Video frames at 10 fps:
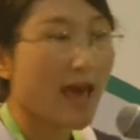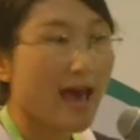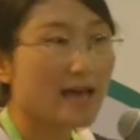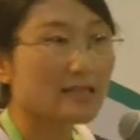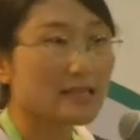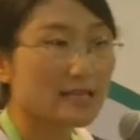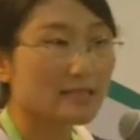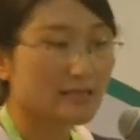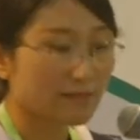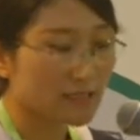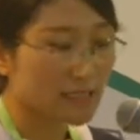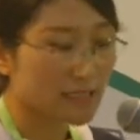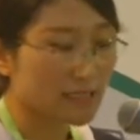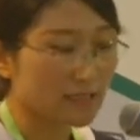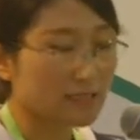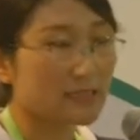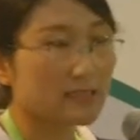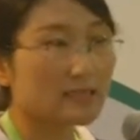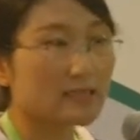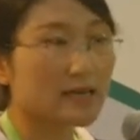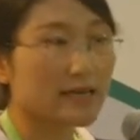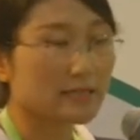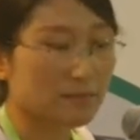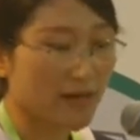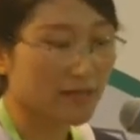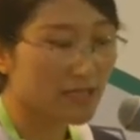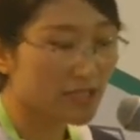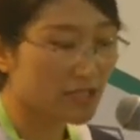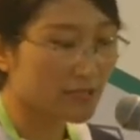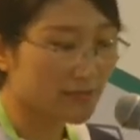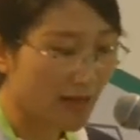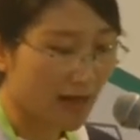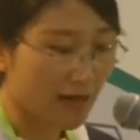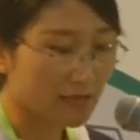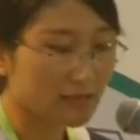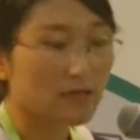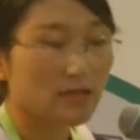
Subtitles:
And in 17, there is the explanation that